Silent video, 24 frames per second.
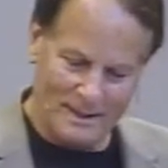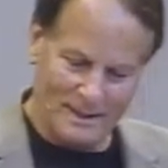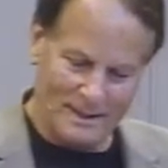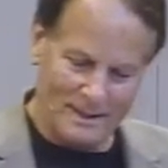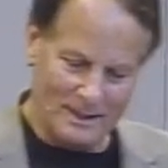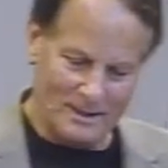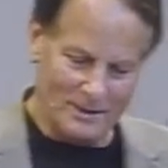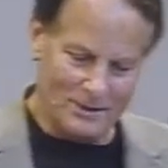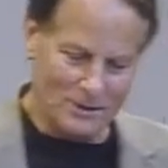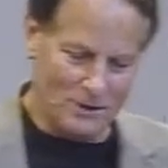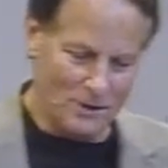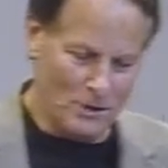
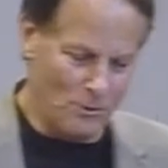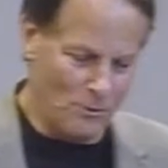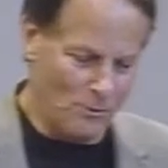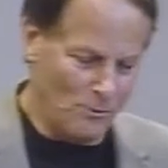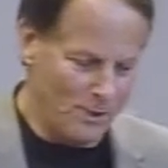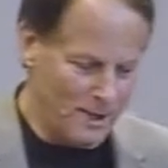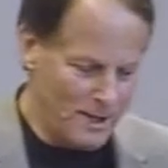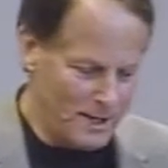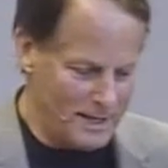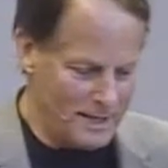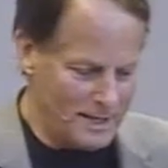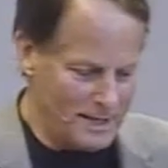And so
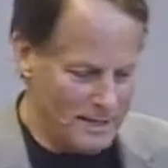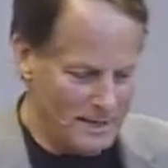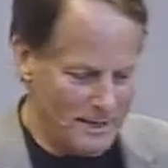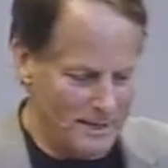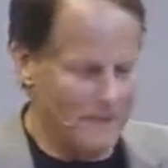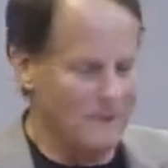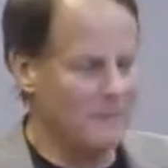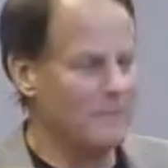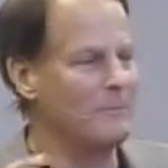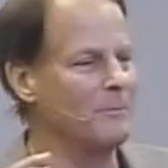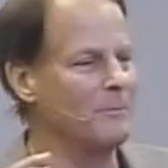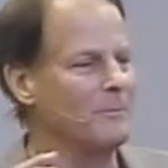
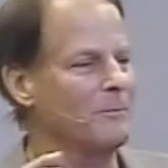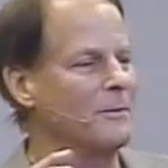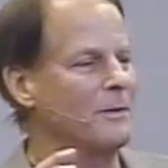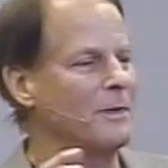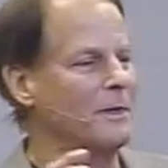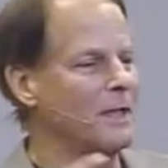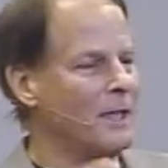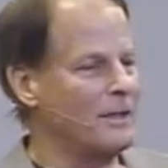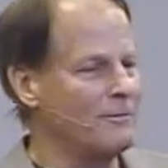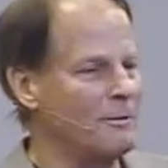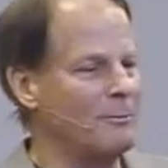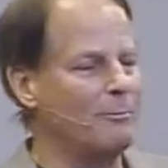we
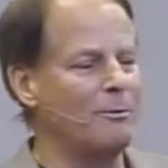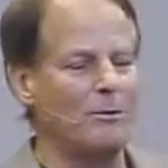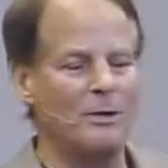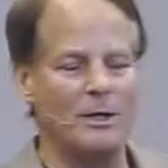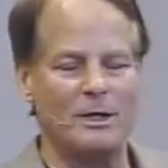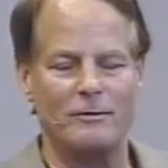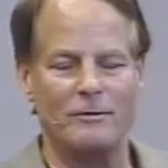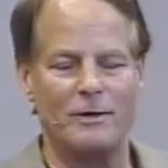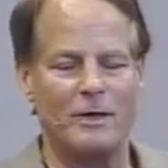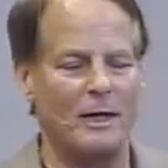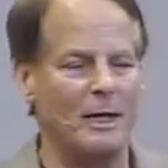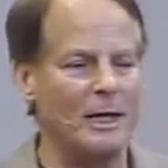give a point
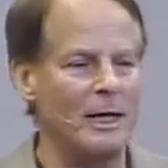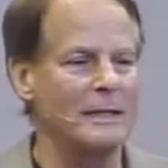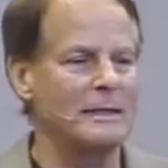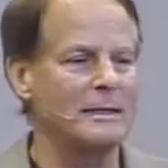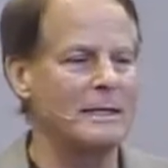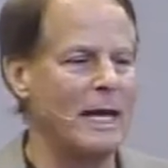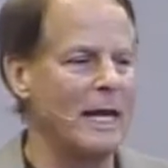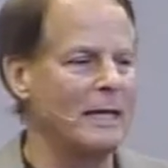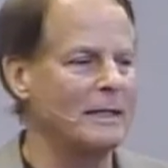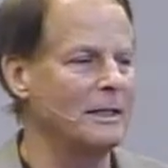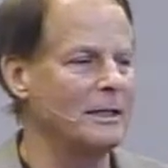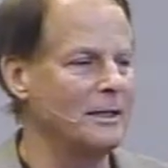of
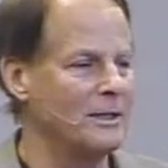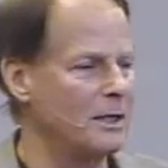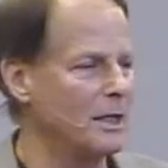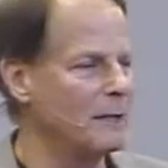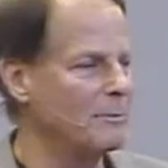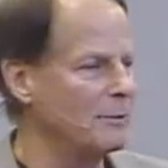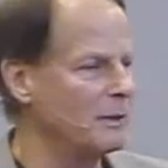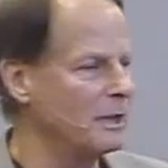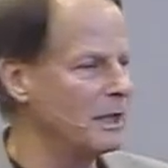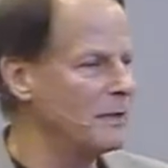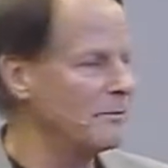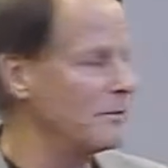contact to the
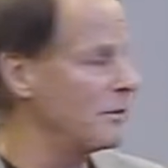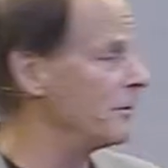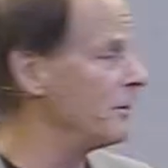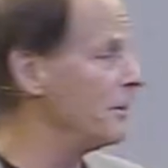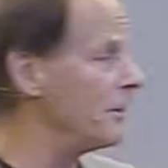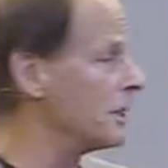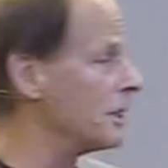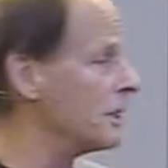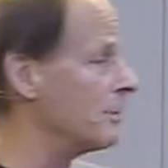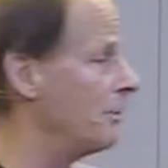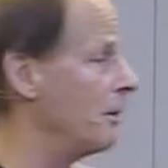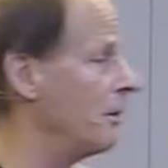unbeliever that
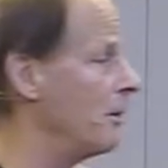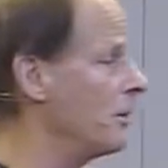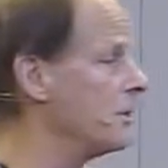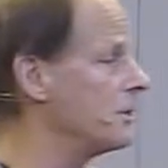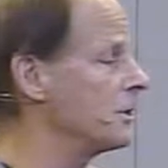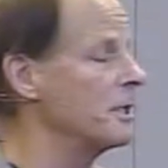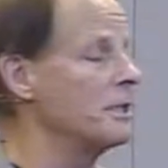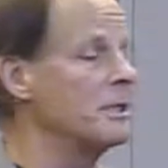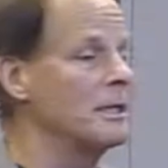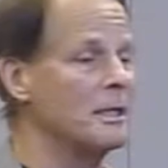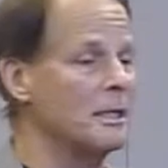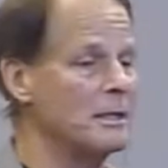
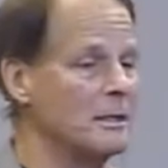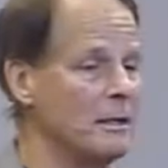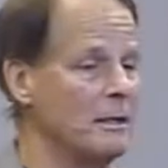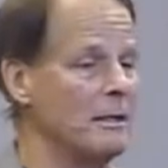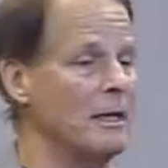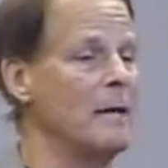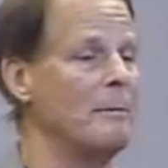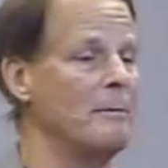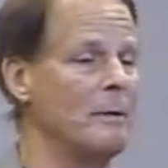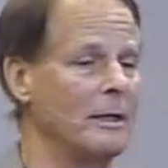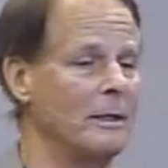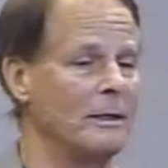exposes his
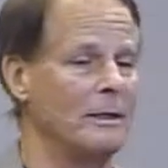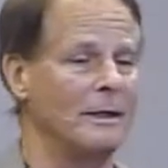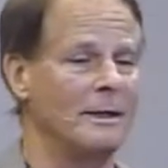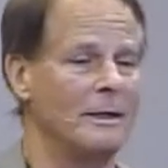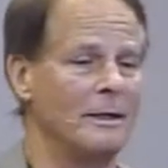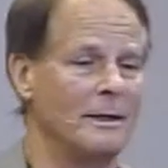dilemma.